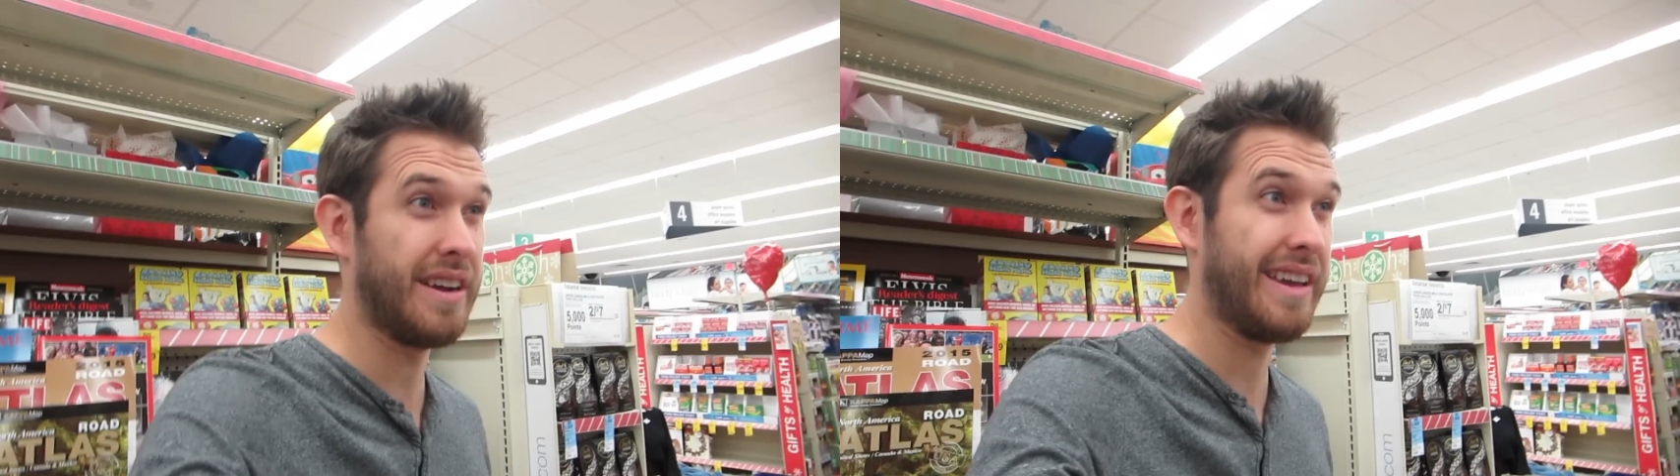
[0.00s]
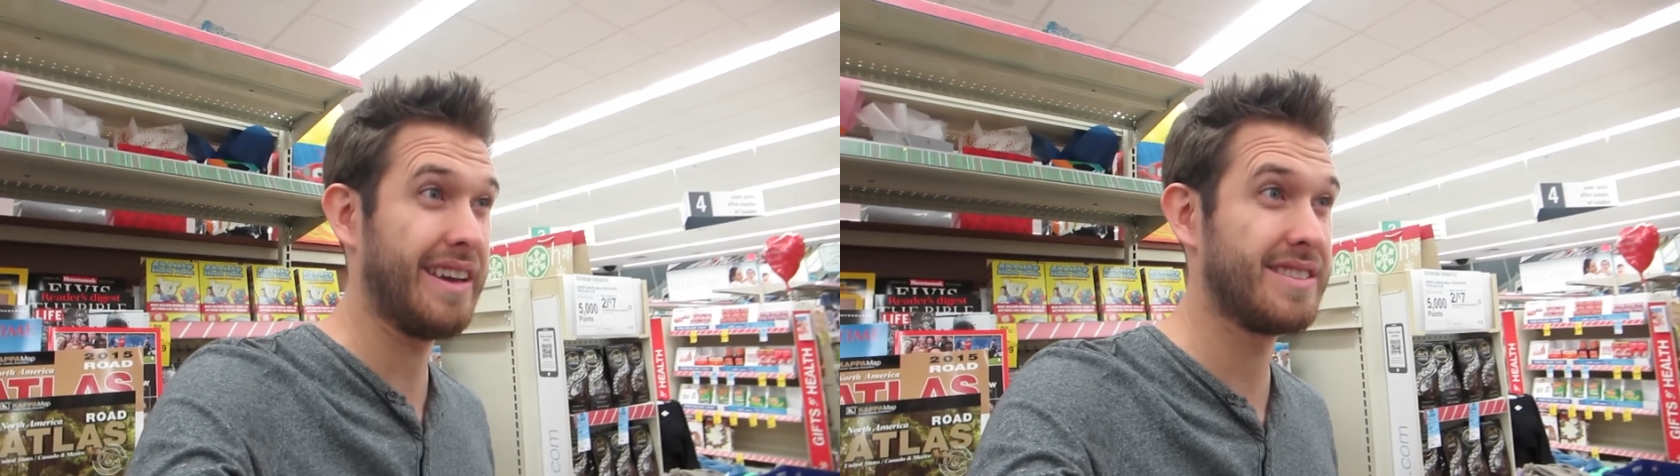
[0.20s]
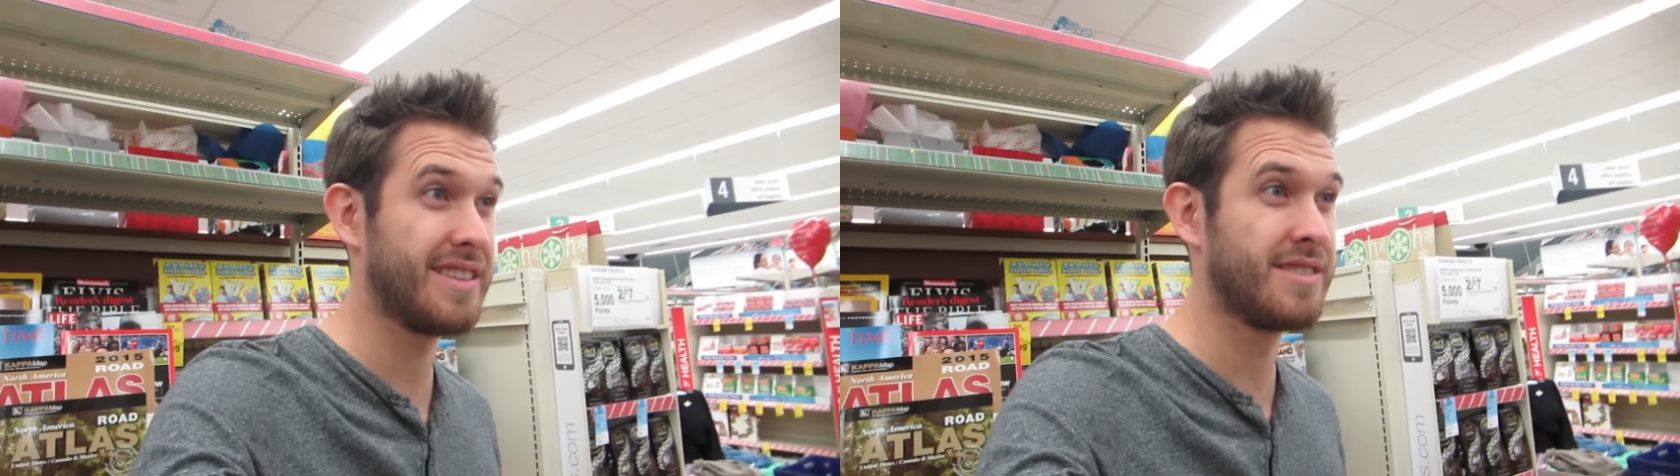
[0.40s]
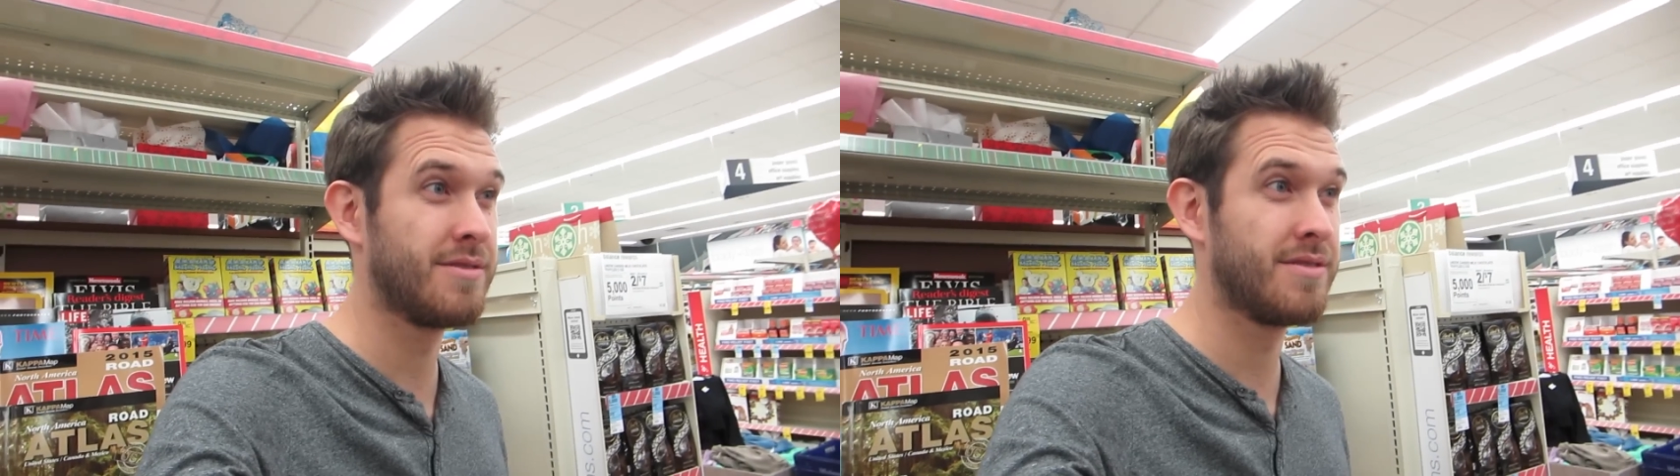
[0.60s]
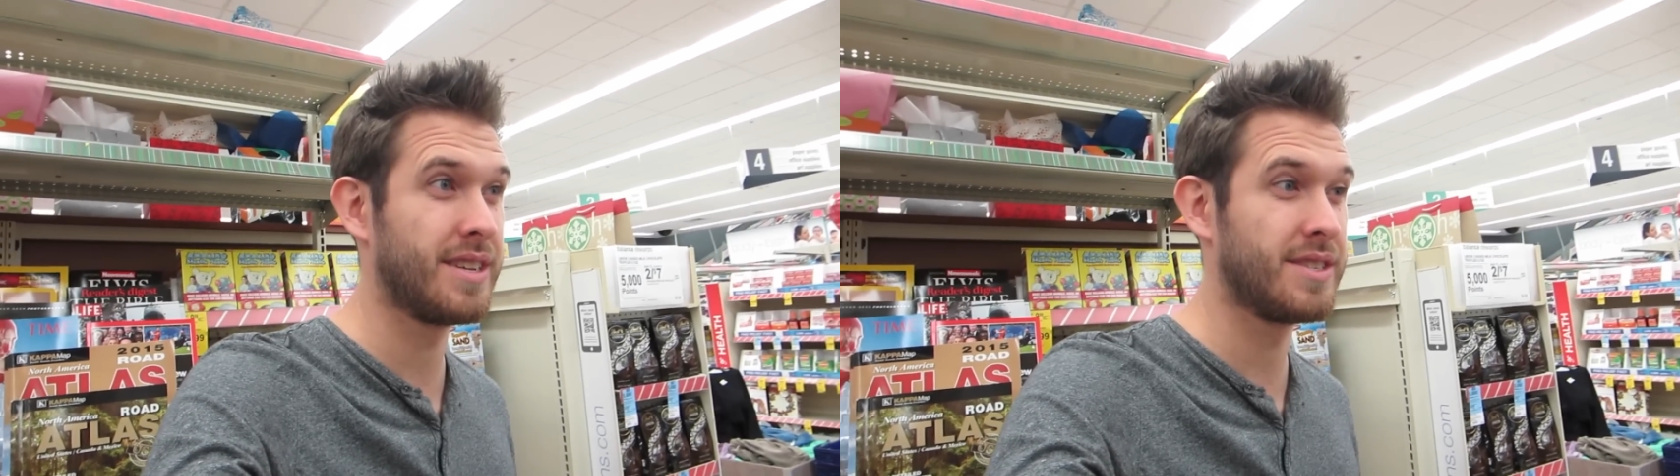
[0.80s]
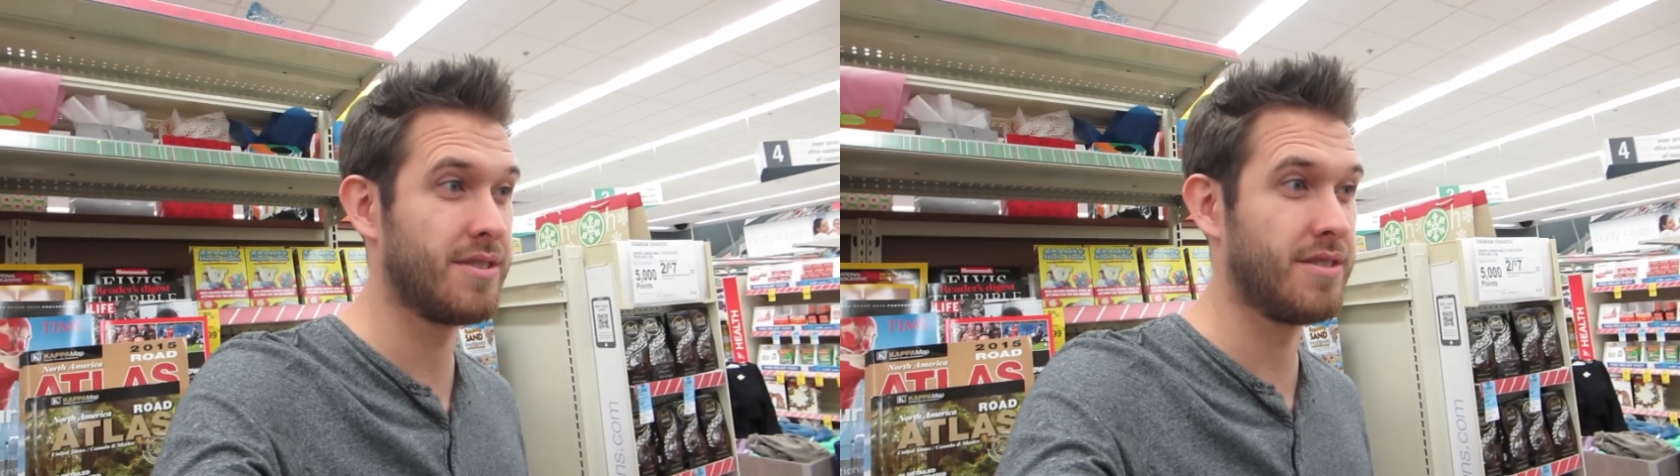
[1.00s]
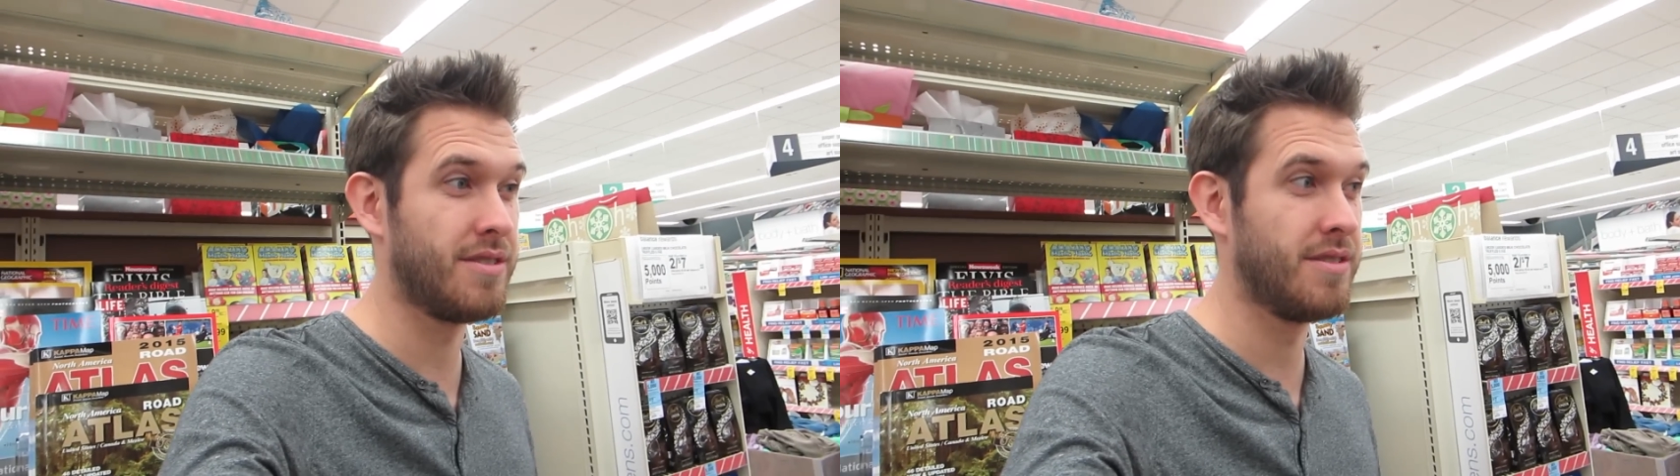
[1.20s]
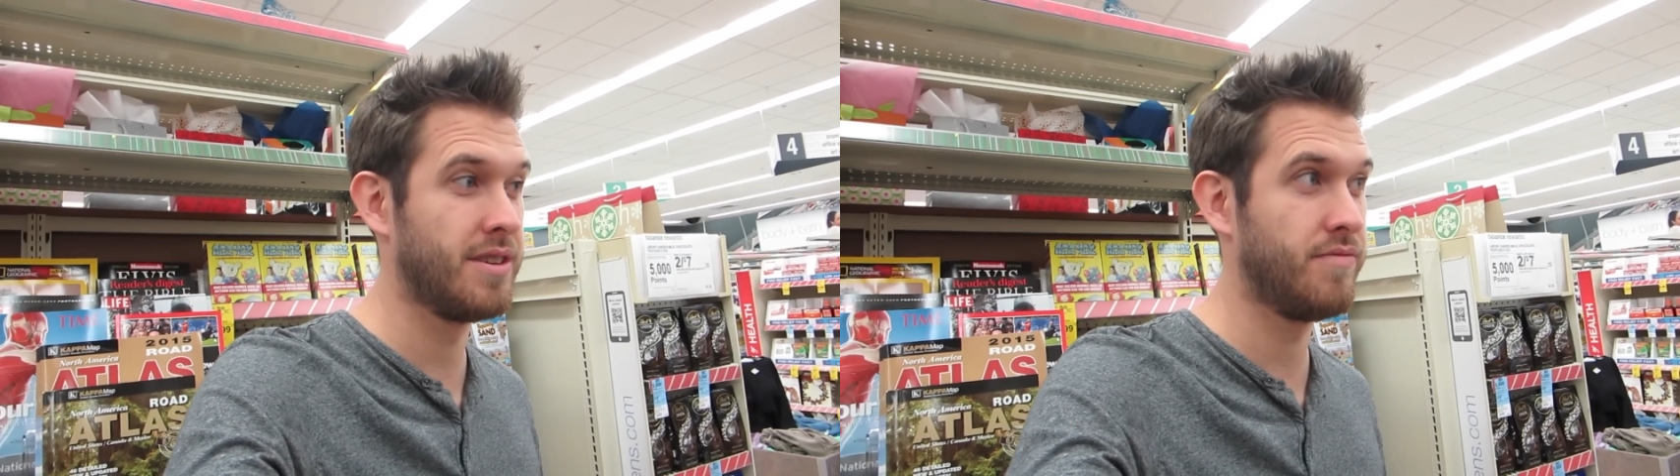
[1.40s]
I guess. That's that's all.